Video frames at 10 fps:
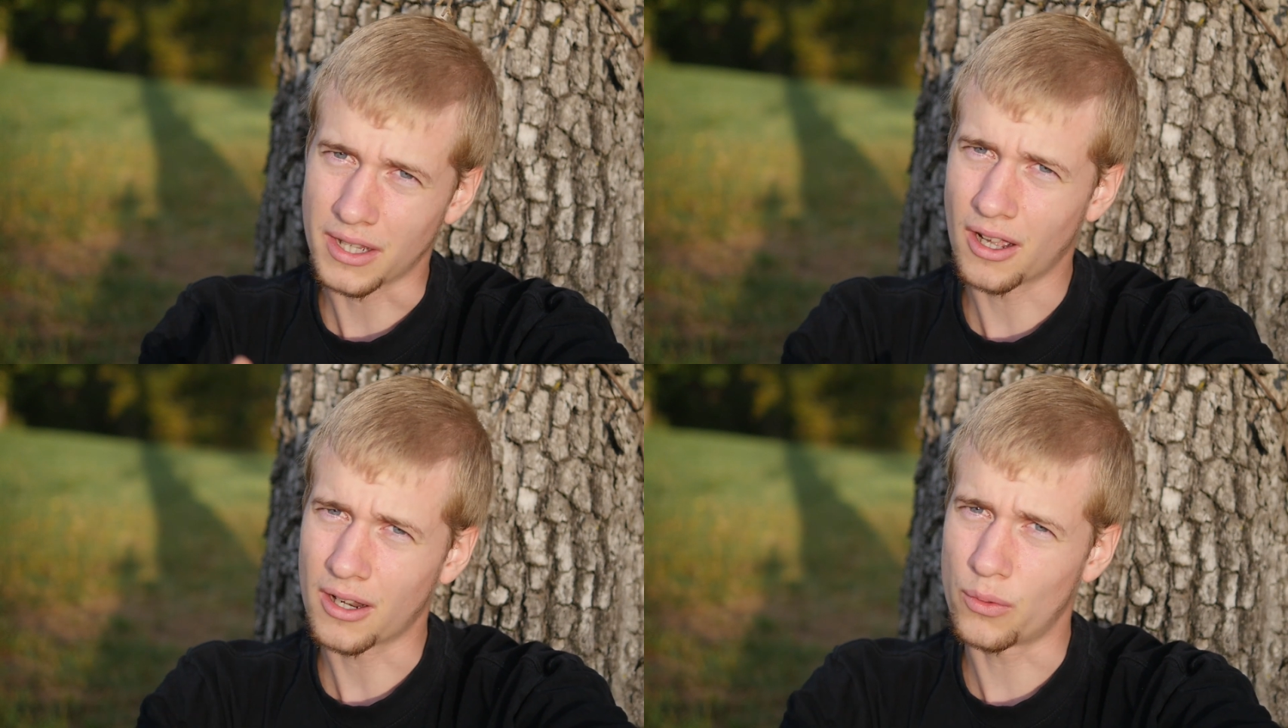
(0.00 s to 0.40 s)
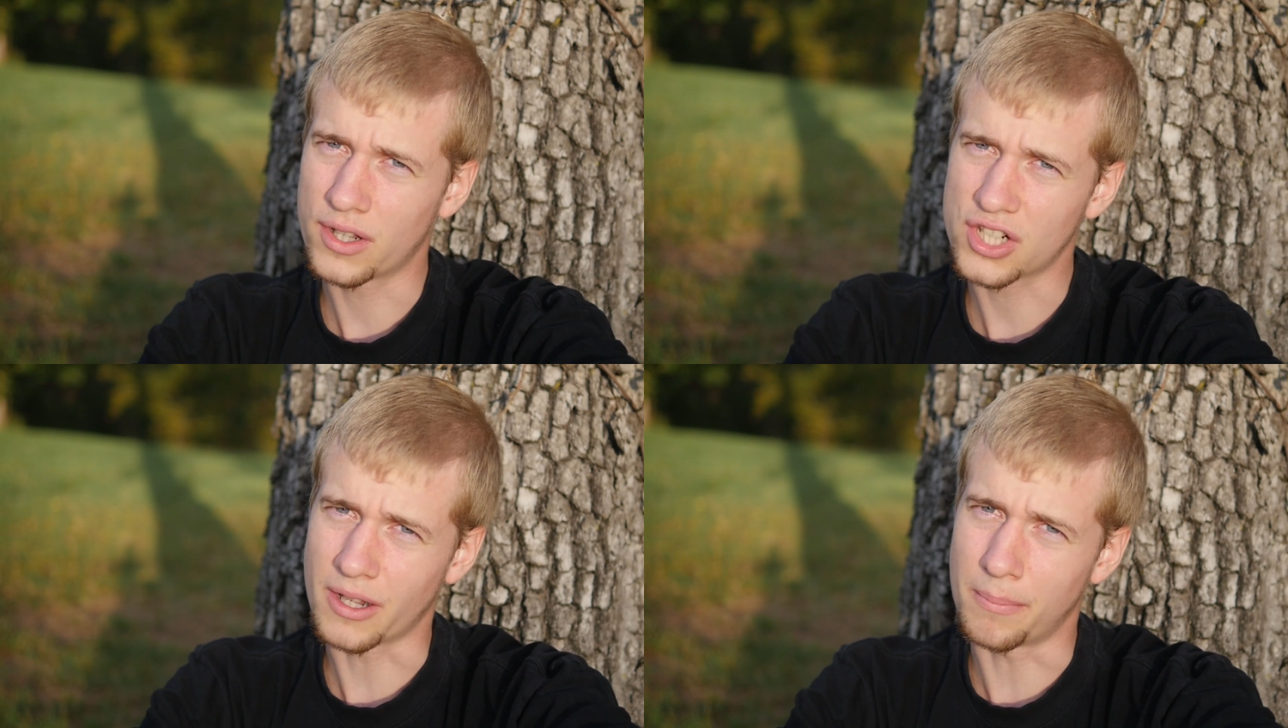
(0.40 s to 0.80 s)
May God
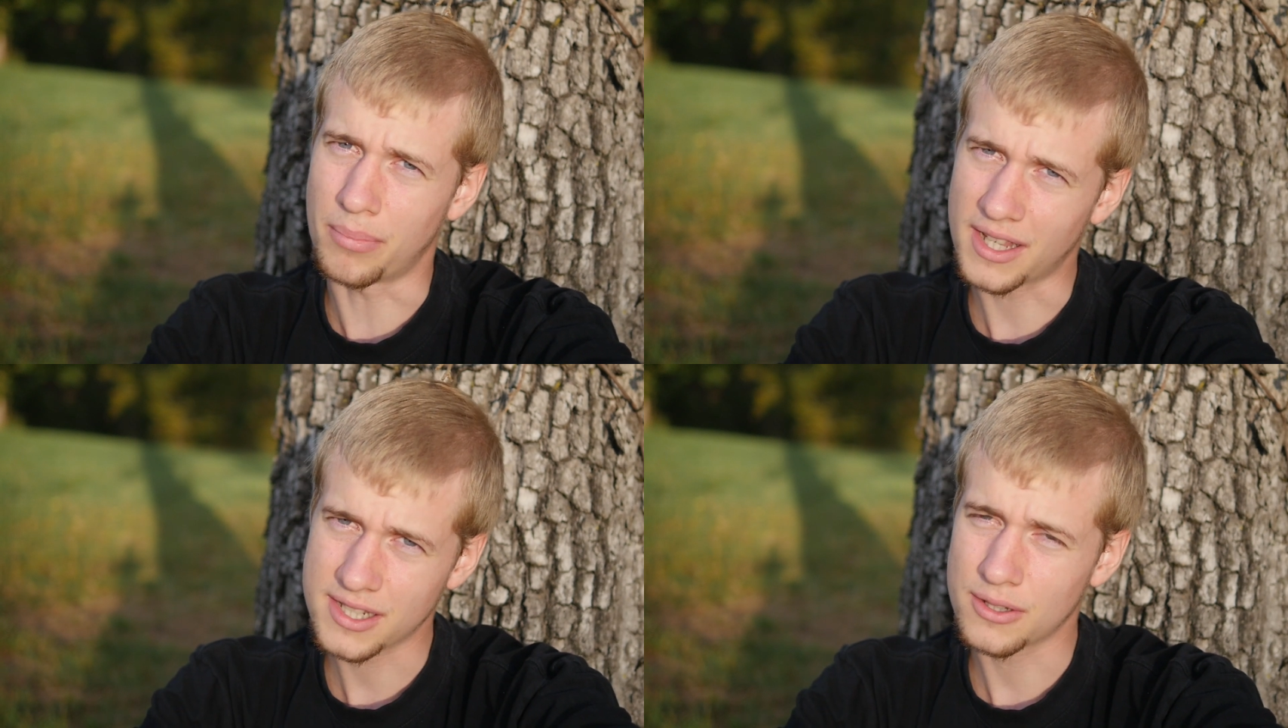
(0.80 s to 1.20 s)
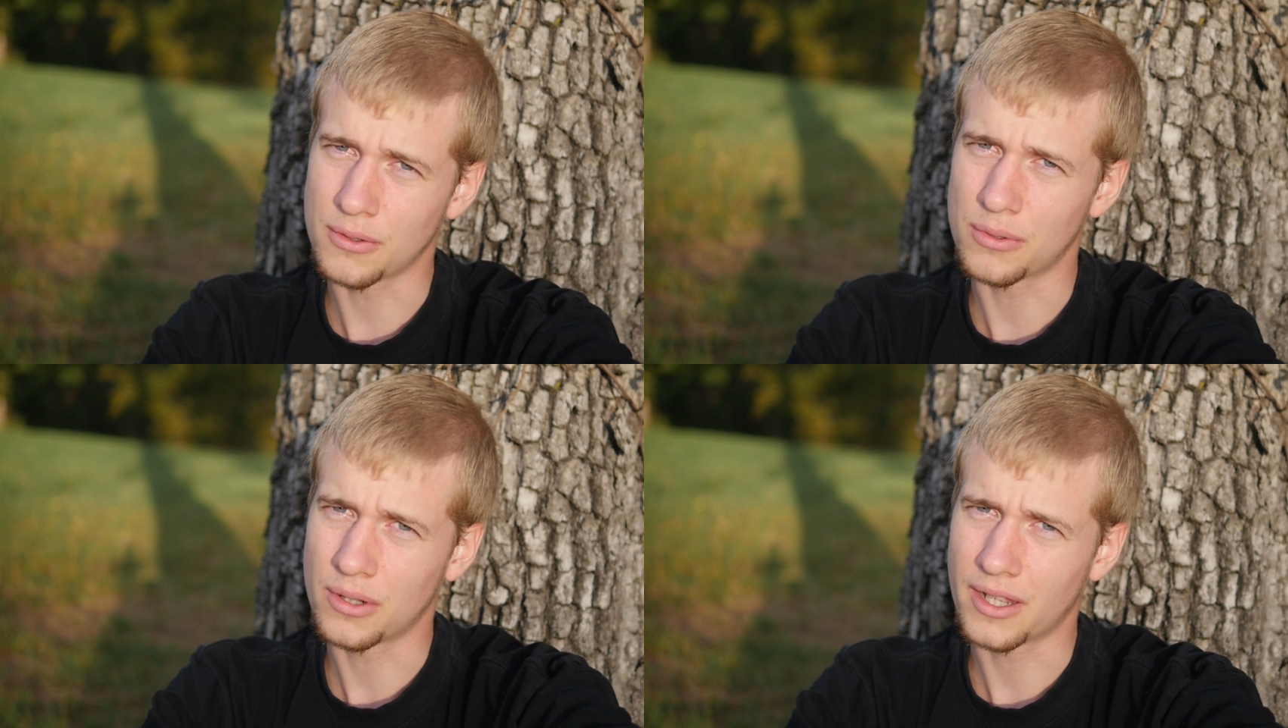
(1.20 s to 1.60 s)
richly bless
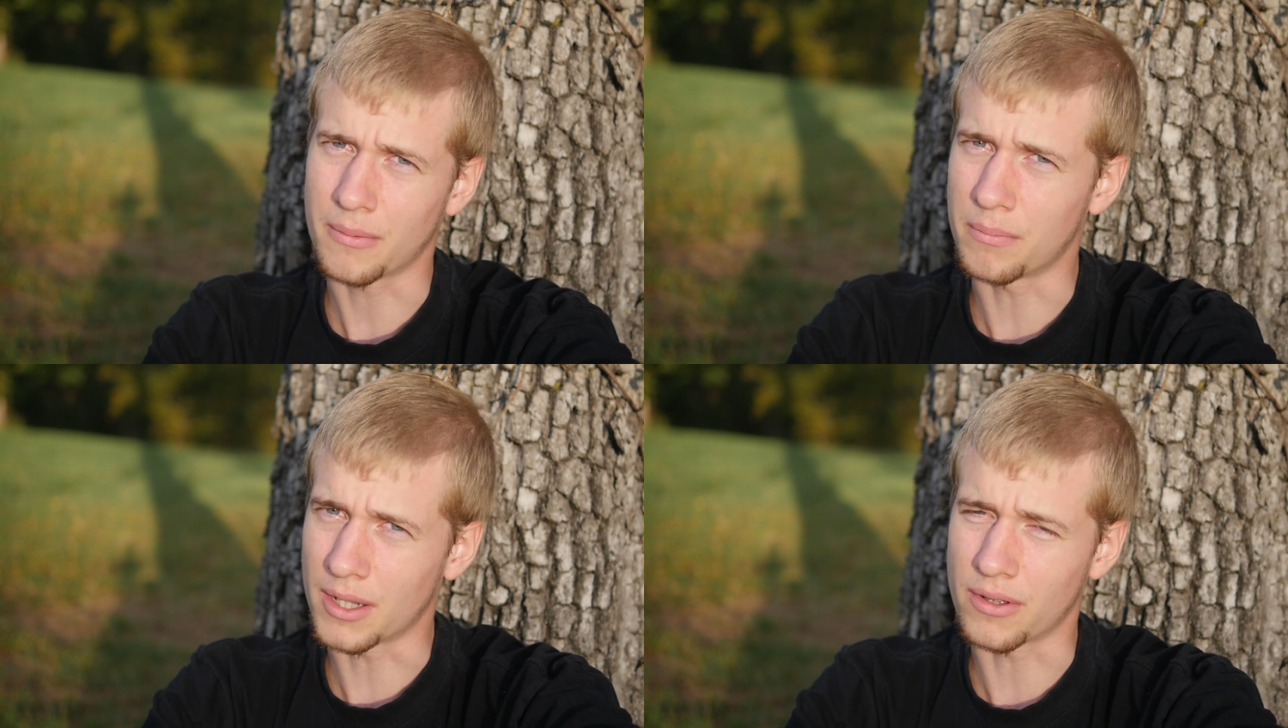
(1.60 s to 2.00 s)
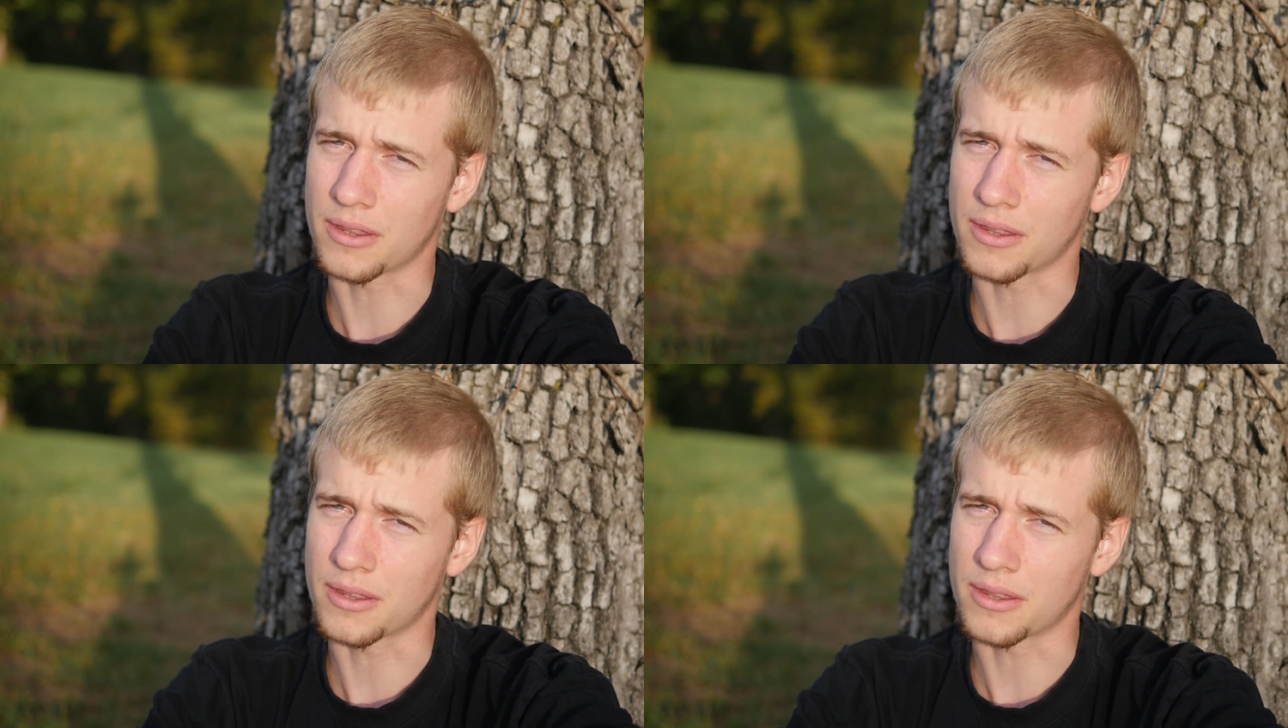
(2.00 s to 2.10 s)
you and be with